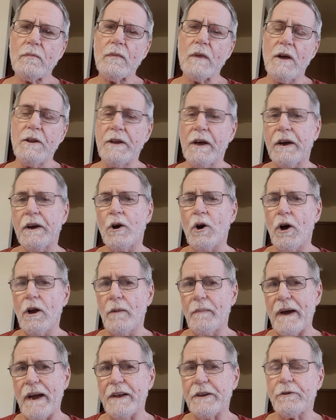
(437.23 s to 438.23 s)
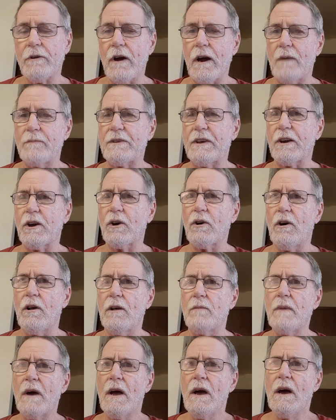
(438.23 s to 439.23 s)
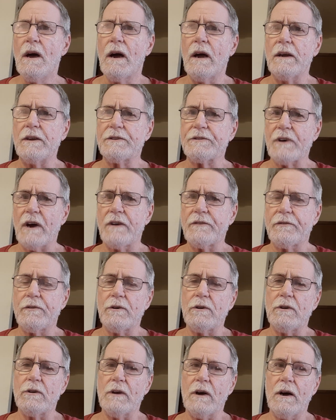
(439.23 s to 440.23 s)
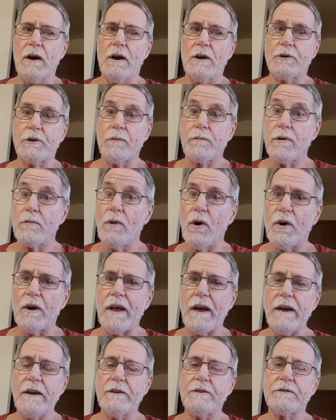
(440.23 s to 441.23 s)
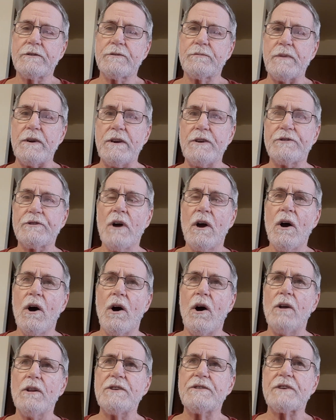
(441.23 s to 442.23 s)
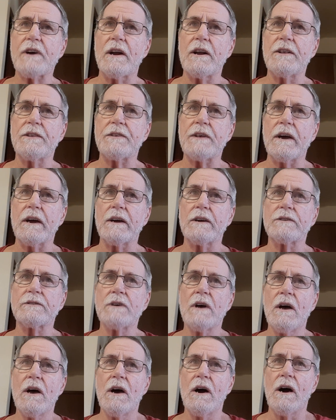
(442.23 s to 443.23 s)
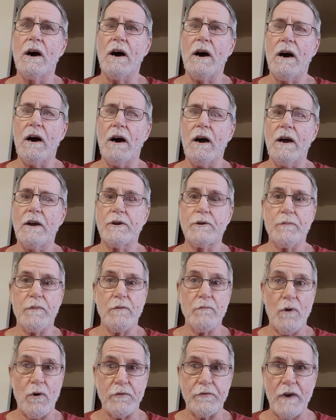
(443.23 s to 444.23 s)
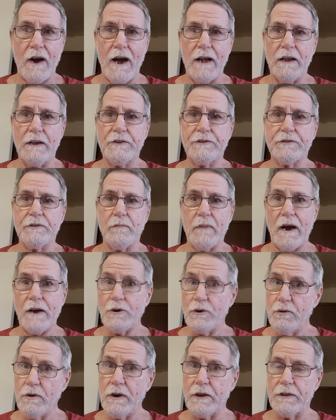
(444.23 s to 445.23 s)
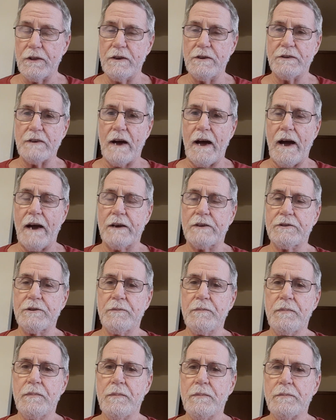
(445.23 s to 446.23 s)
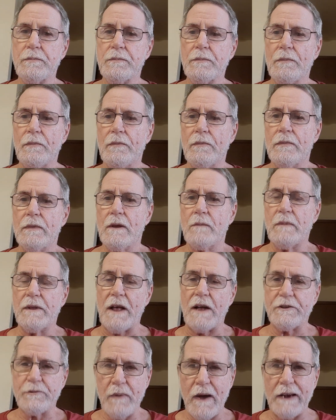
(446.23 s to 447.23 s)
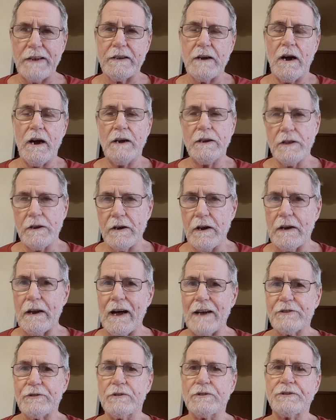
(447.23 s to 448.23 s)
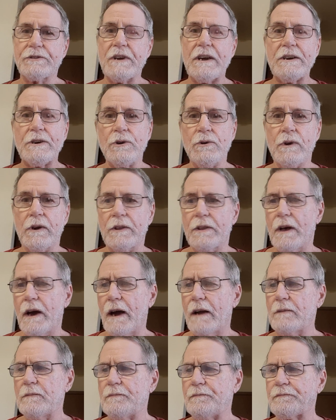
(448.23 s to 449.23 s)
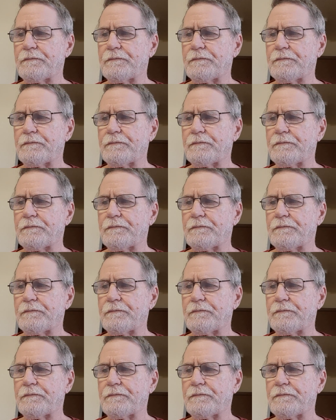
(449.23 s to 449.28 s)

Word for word: And they can call them hate crimes. They can call them insightful uh, to promote hate speech, all these kind of things, uh, and to promote violence by doing these acts. But that's mankind in a natural state doing that.